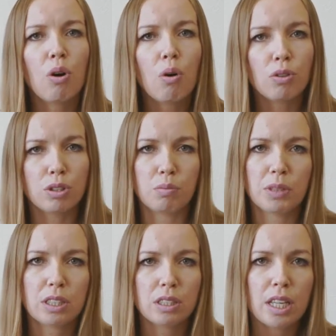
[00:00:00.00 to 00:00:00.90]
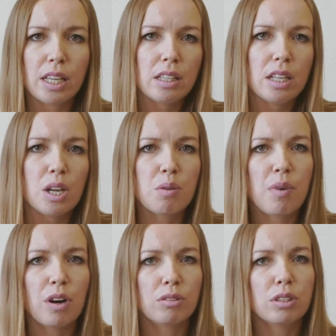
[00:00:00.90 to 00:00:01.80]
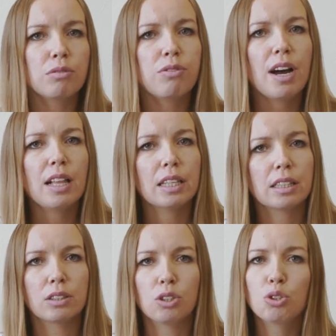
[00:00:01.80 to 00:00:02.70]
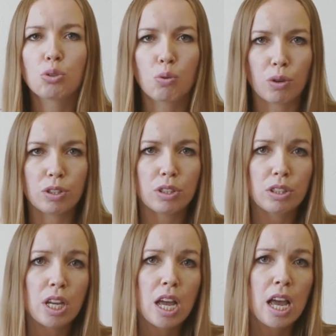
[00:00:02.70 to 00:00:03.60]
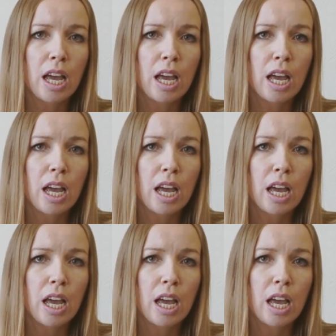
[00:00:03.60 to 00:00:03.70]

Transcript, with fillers: all the metadata about the file and its content